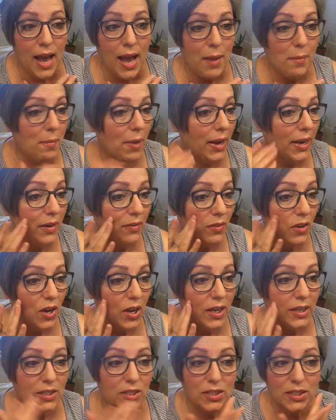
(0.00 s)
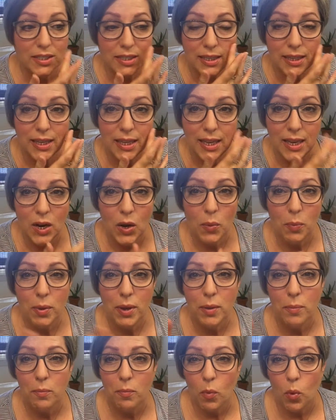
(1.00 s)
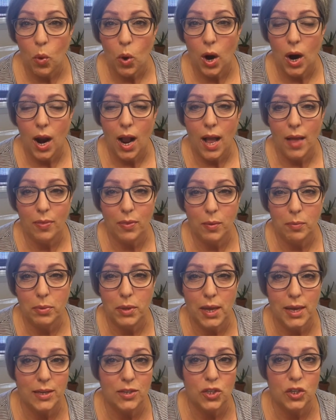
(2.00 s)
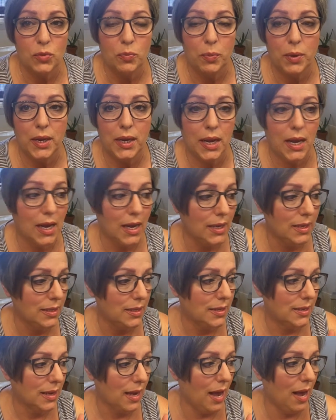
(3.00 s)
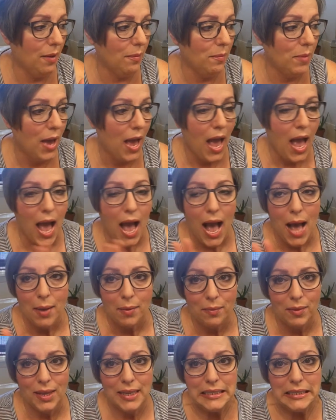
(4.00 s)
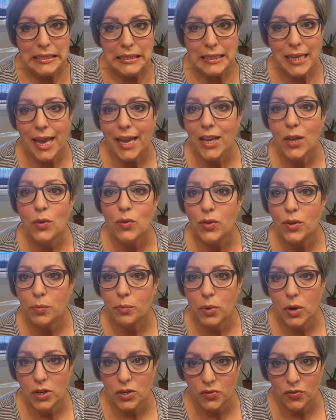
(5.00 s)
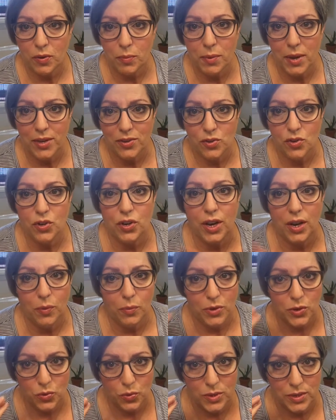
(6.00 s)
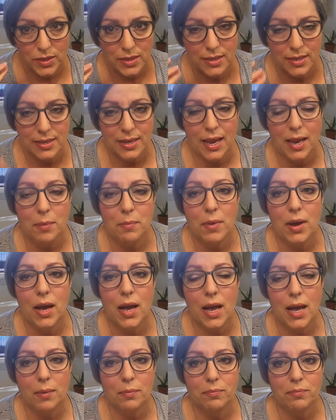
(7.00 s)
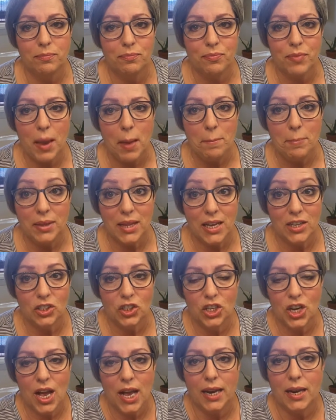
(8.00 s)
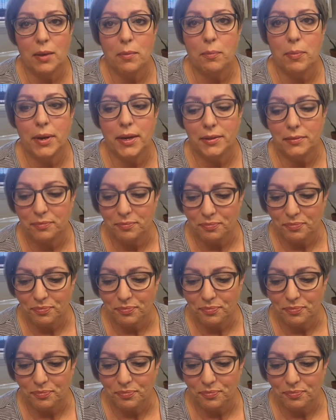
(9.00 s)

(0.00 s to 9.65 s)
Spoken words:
I might have gone just a little bit more on the blush because I used a brush from yesterday, which was the same blush on it, but